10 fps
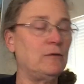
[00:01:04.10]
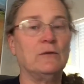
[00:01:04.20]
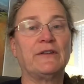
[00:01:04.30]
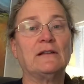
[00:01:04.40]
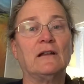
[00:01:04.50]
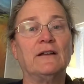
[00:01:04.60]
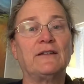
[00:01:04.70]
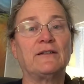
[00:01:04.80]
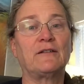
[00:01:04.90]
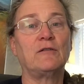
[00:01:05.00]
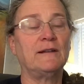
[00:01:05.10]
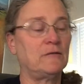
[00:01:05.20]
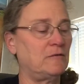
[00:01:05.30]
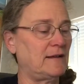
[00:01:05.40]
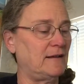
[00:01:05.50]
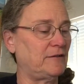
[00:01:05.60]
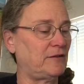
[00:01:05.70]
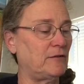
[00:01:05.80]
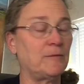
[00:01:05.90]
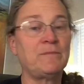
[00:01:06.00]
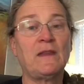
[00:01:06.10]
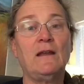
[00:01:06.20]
who is a licensed clinical counselor,